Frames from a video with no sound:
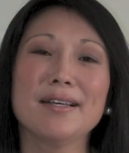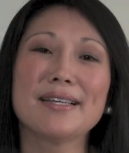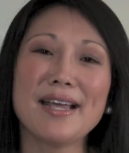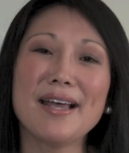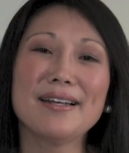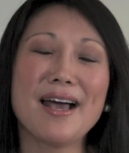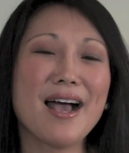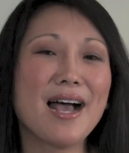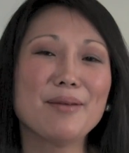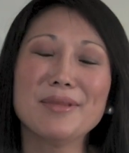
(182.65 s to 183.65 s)
Again,
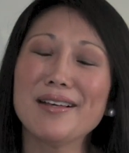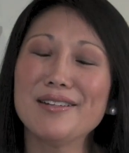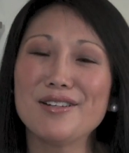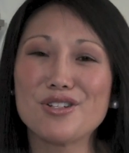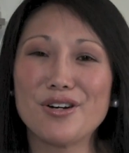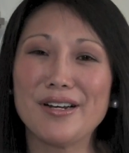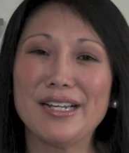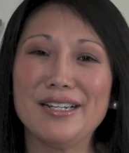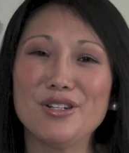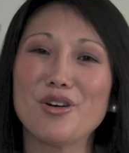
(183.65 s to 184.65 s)
I'm not an
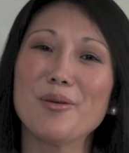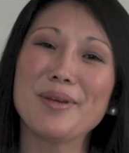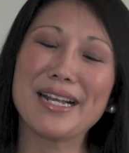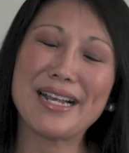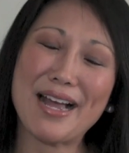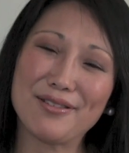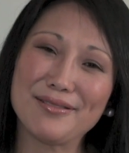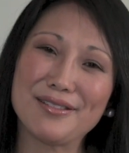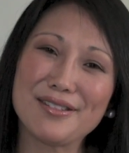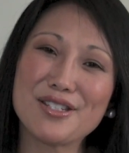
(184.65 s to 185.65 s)
attorney nor am I an
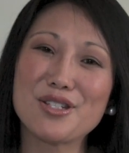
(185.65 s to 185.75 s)
accountant,